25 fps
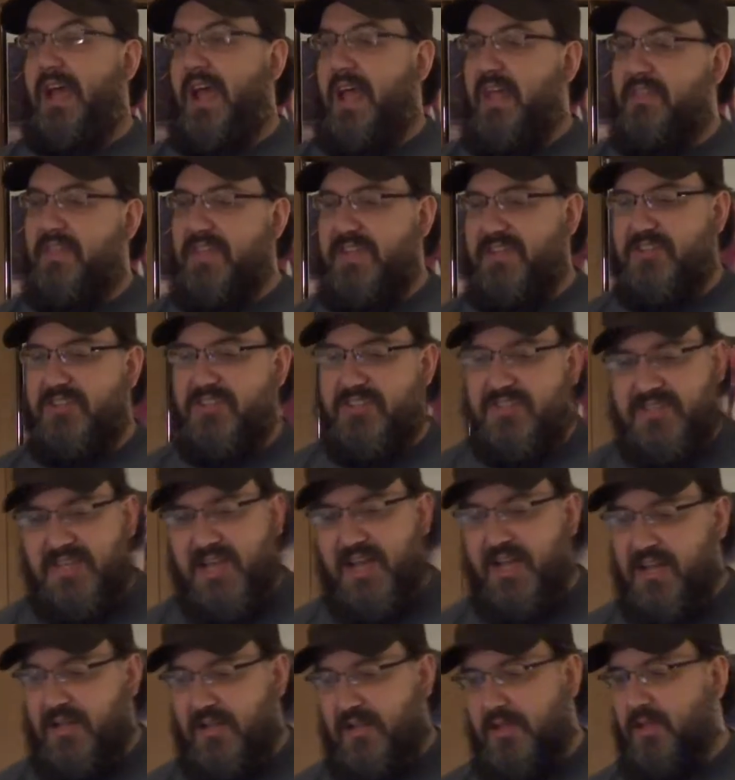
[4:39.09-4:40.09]
and then just
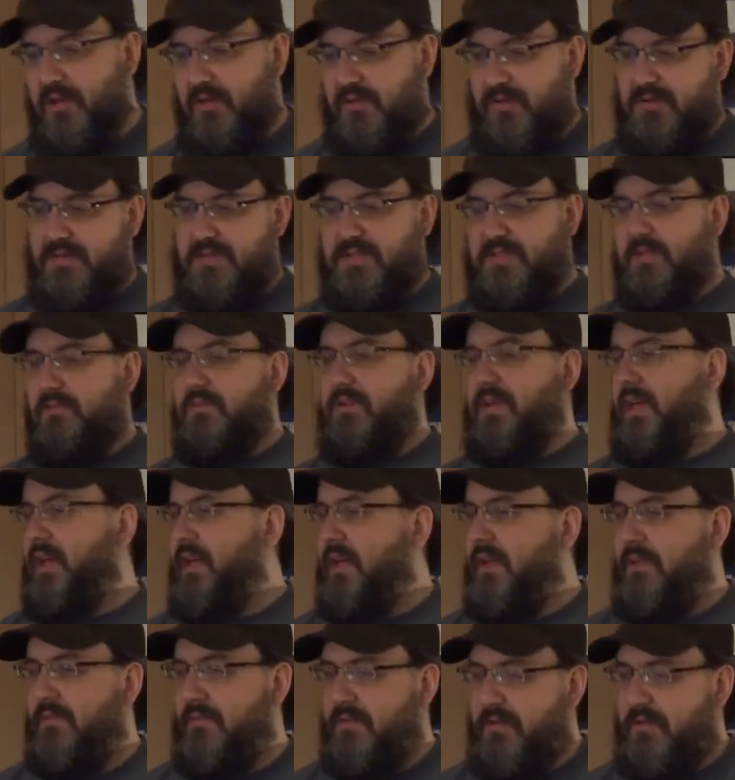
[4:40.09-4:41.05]
kind of goes, okay,